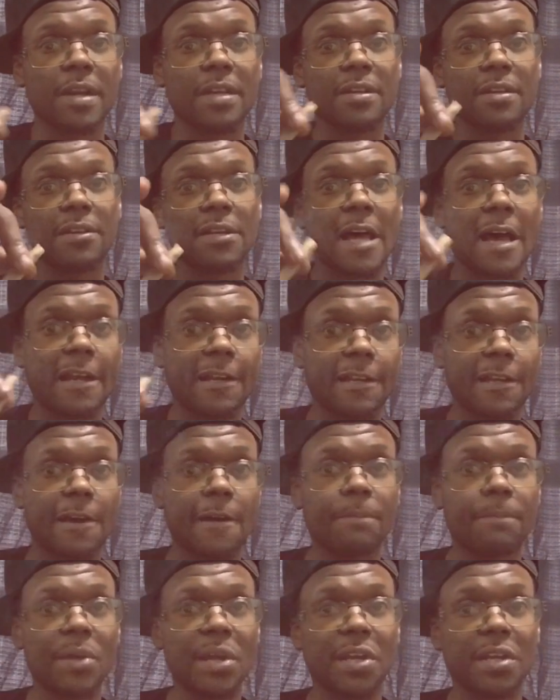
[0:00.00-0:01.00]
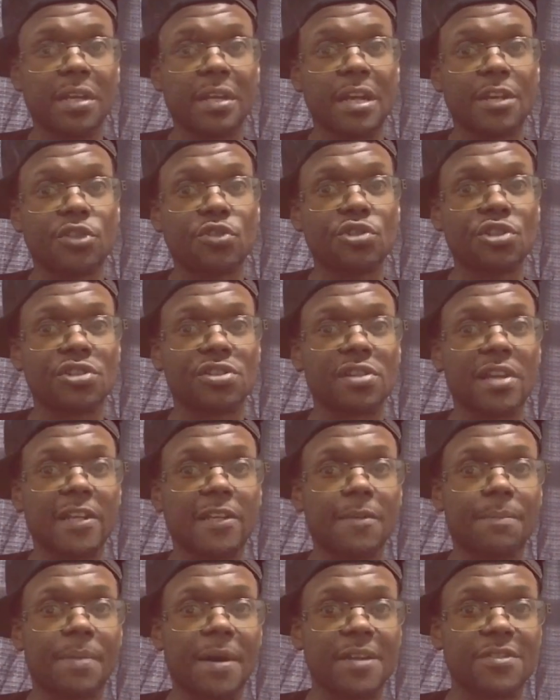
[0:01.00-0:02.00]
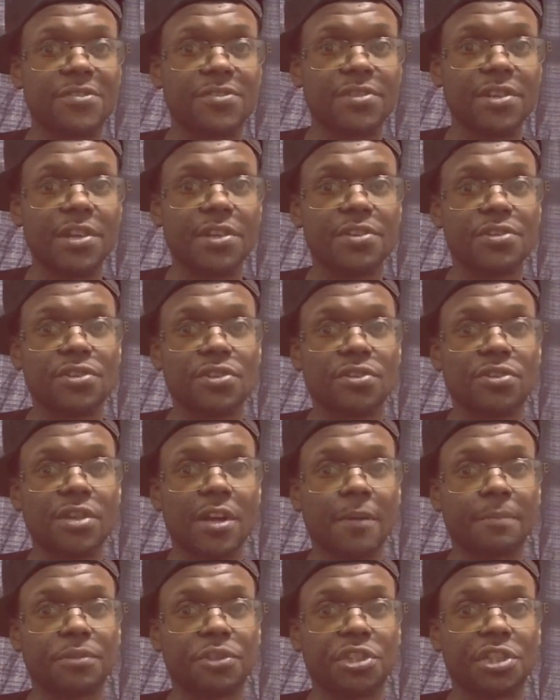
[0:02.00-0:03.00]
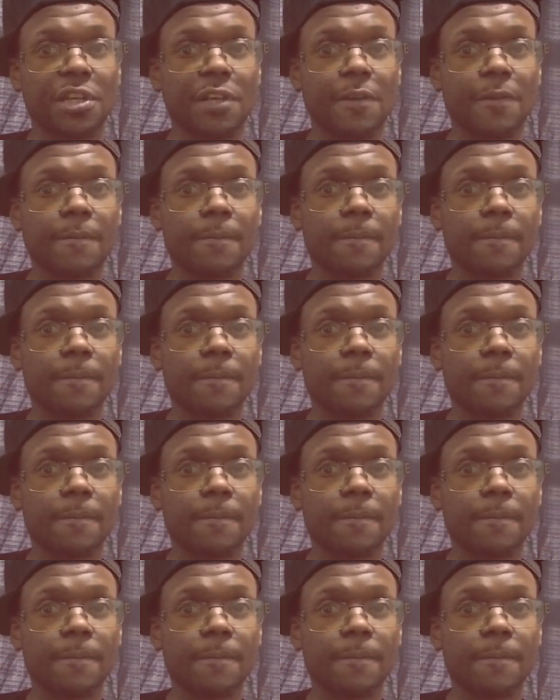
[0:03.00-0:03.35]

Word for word: And a lot of y'all making that. You just like to buy sneakers and dumb shit.